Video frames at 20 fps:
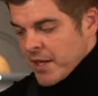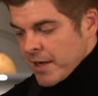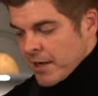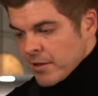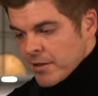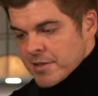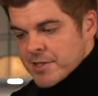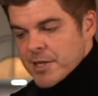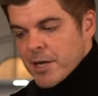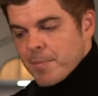
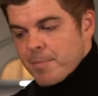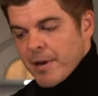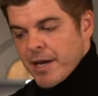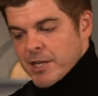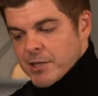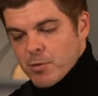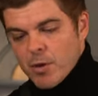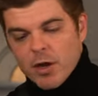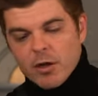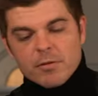Little tip
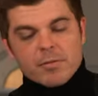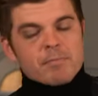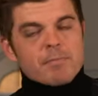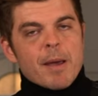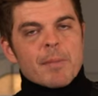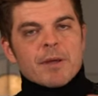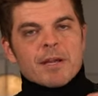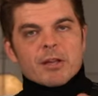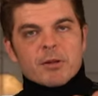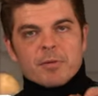as well,
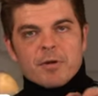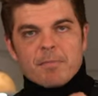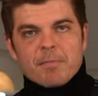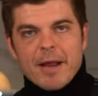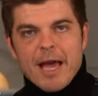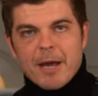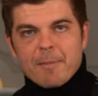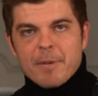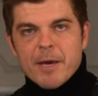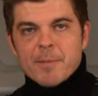maybe a little bit of
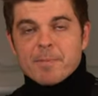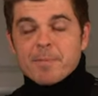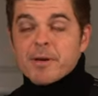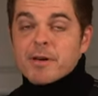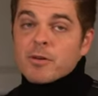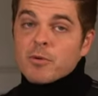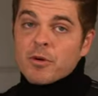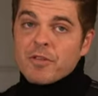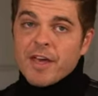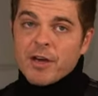black pepper,
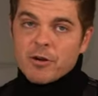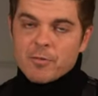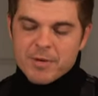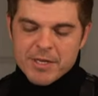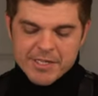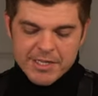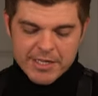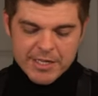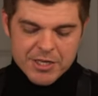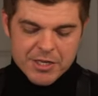well, that would
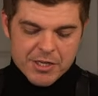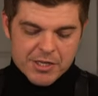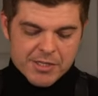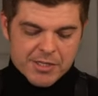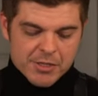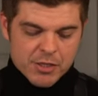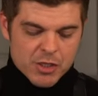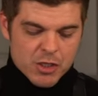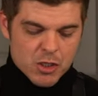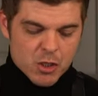be delicious.
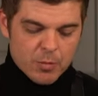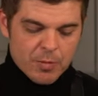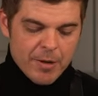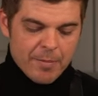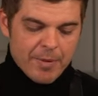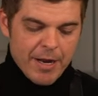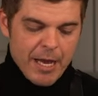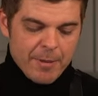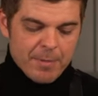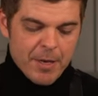So strawberry
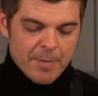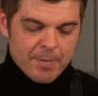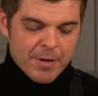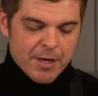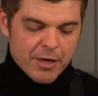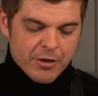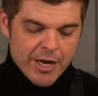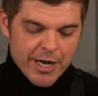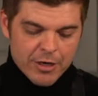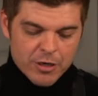and black pepper,
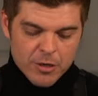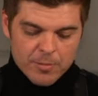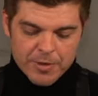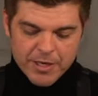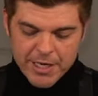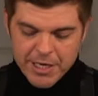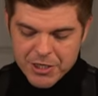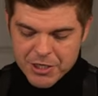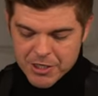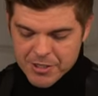great
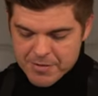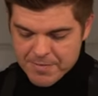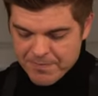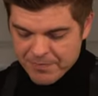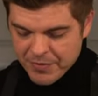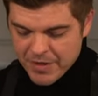combination.